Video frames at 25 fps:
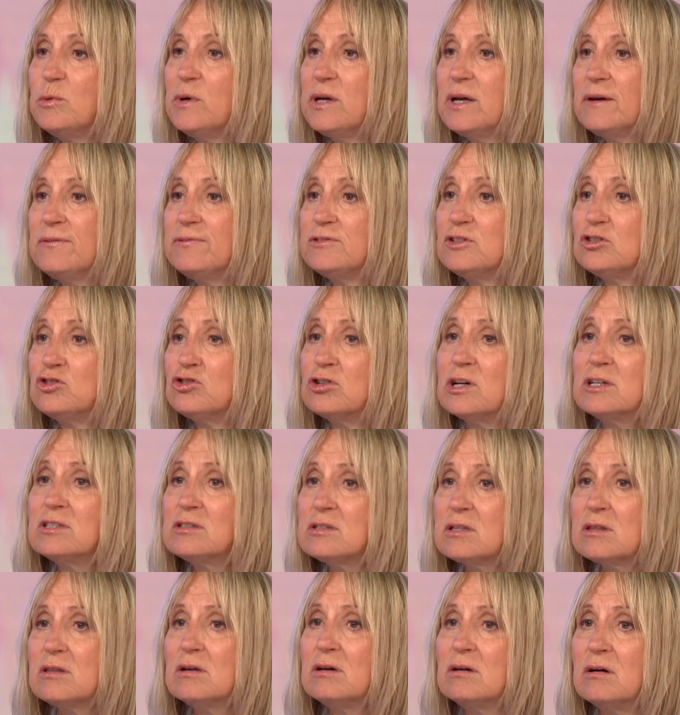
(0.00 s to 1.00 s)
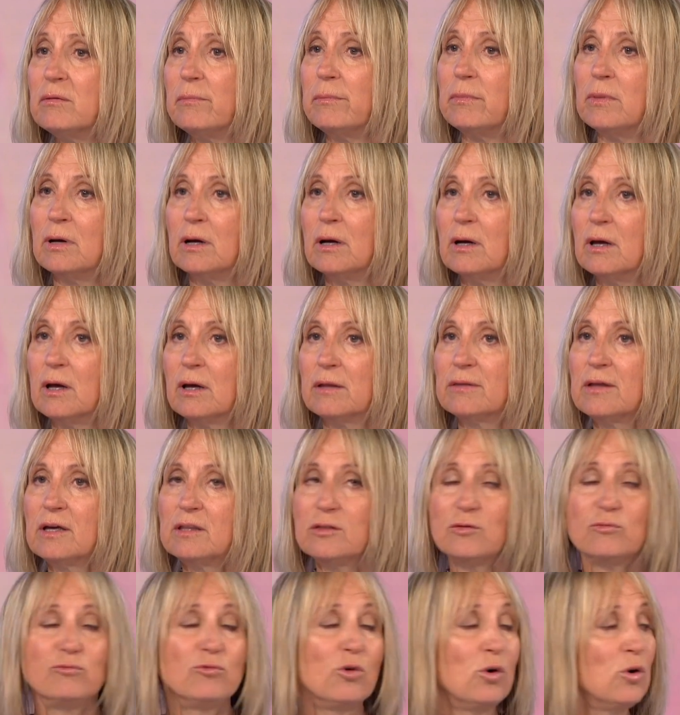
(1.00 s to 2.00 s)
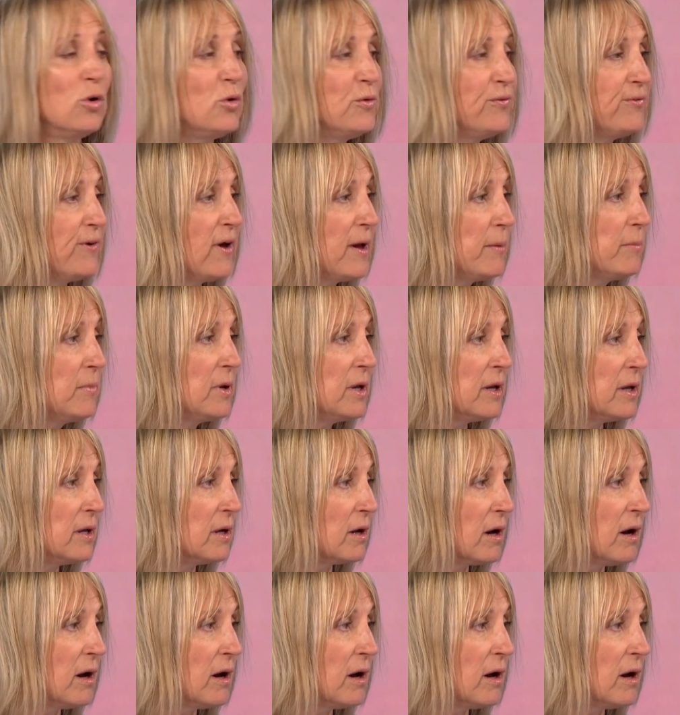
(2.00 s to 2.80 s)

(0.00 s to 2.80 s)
we have to trust them? They're the royal family.